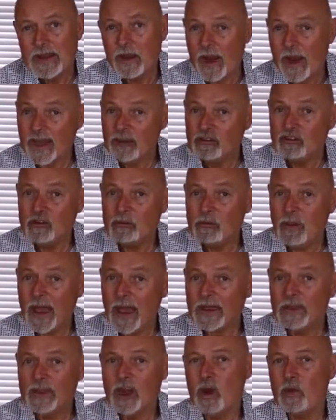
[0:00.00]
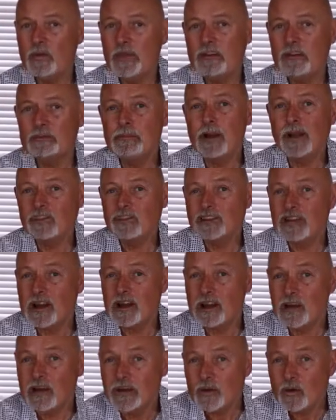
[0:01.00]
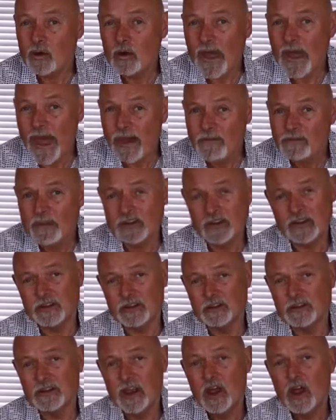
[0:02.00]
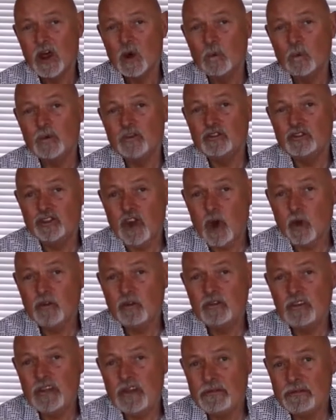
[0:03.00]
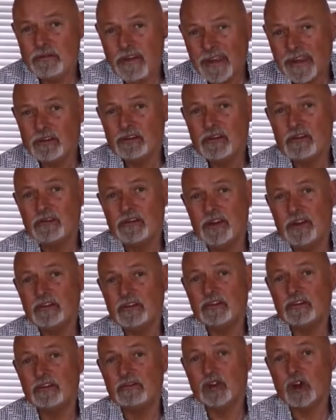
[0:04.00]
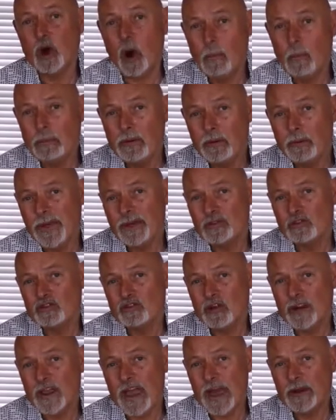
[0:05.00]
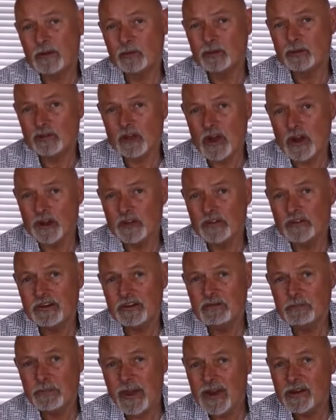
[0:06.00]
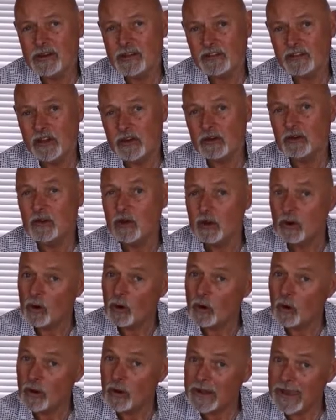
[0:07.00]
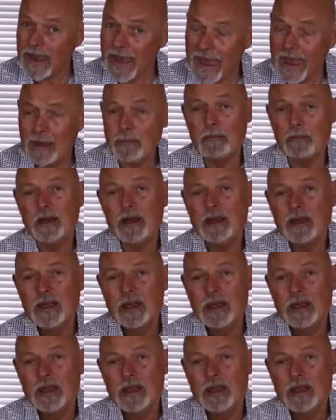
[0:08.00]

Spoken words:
Now, as you might know, there's much clinical evidence which shows the effectiveness of complementary and alternative medicine, or CAM,